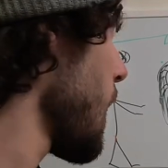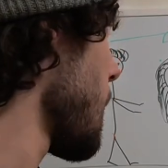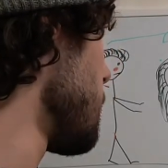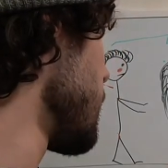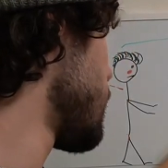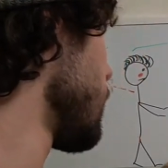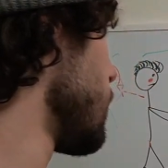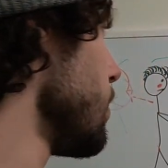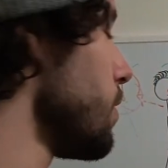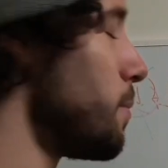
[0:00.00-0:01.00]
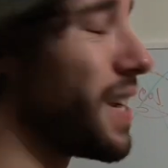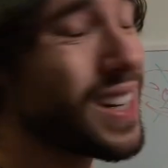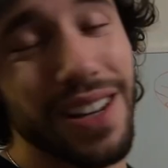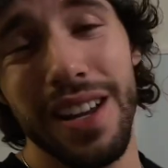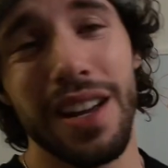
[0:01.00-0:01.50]
But to her, man,
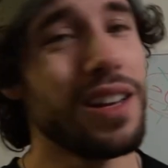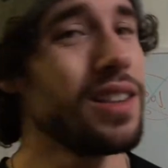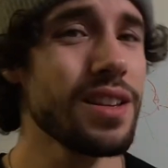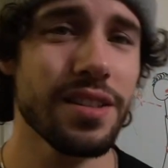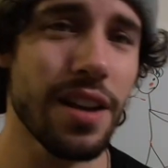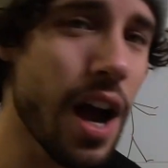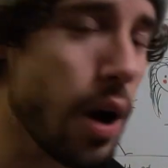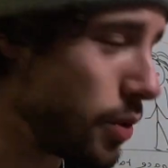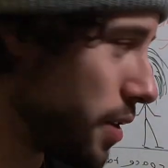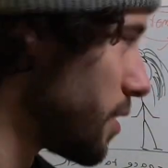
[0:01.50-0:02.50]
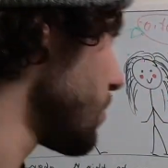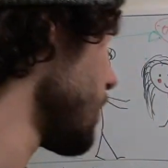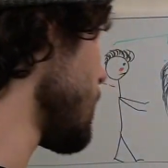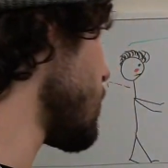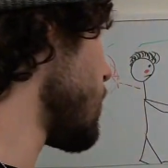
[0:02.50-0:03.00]
that's not how it is, right?